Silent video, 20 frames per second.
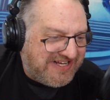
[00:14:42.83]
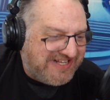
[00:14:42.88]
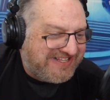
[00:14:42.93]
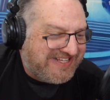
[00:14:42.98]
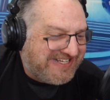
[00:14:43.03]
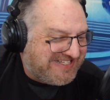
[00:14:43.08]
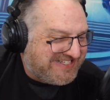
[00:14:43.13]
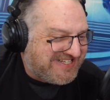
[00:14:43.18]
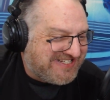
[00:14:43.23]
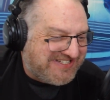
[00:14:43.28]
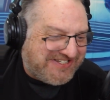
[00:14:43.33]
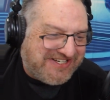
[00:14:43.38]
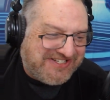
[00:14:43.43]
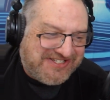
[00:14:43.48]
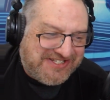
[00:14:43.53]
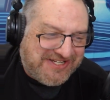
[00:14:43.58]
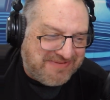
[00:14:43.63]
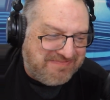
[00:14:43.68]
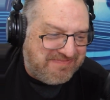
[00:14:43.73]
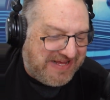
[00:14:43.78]
This is
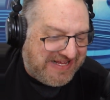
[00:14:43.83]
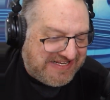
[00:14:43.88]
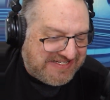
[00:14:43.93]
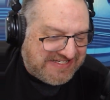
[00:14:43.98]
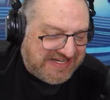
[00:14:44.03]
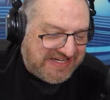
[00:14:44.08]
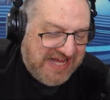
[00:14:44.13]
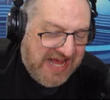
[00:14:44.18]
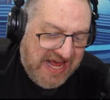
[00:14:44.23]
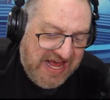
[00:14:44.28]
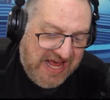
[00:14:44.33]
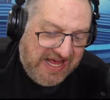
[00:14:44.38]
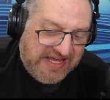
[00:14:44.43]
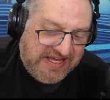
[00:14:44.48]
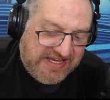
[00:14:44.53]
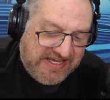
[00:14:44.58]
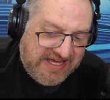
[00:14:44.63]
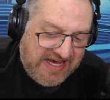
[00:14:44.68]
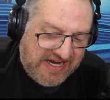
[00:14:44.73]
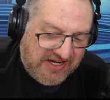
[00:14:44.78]
just amazing.
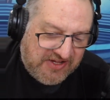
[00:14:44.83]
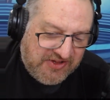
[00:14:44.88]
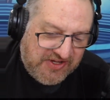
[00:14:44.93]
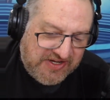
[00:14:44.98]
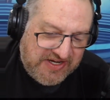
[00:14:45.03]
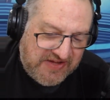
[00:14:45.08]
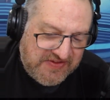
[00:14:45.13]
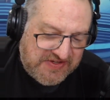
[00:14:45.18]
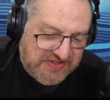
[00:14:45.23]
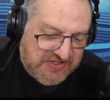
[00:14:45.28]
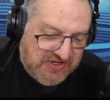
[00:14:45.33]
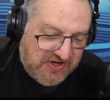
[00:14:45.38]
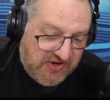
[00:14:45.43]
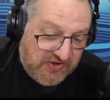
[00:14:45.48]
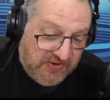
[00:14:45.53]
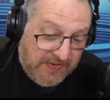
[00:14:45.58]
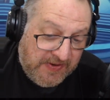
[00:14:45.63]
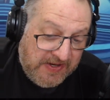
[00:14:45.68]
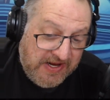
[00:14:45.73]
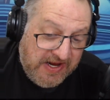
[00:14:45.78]
You got to click on this
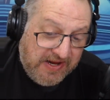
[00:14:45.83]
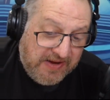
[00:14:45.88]
article